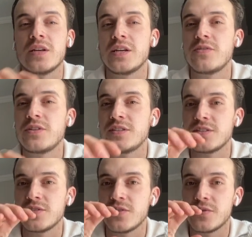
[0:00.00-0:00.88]
here this
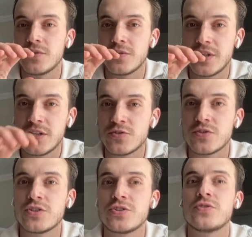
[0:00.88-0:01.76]
is a
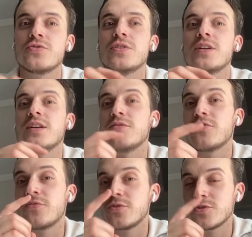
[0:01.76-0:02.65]
introduction so you can have a
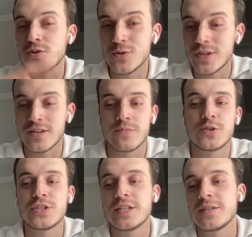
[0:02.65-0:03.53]
first look at the
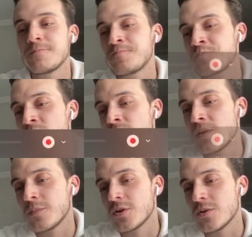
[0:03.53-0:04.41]
project
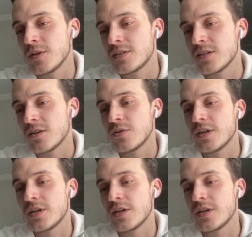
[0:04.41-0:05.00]
but um, let's take a look